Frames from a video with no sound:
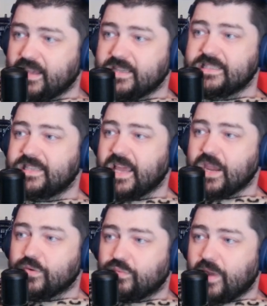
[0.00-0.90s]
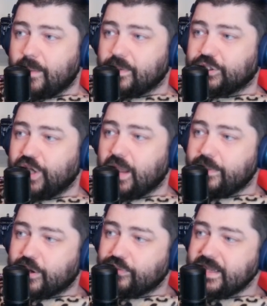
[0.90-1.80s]
State Rep. Jamie
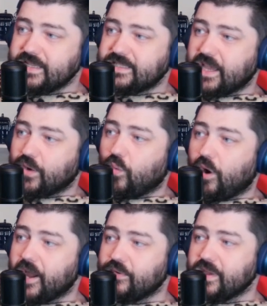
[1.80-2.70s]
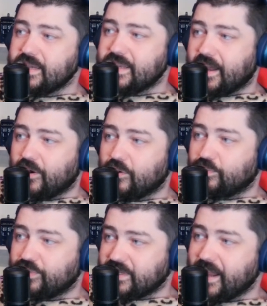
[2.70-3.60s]
Green said watering down
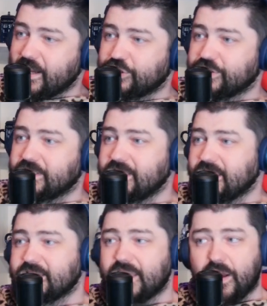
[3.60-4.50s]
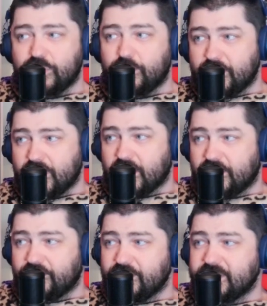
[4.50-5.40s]
protections is
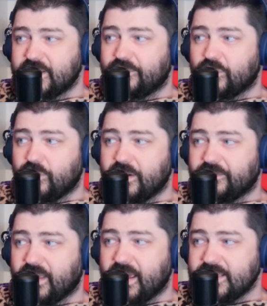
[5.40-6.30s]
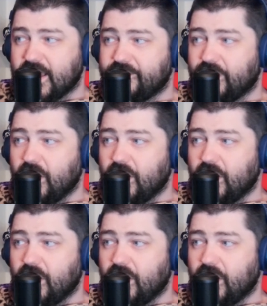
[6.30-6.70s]
counterproductive when several red flags have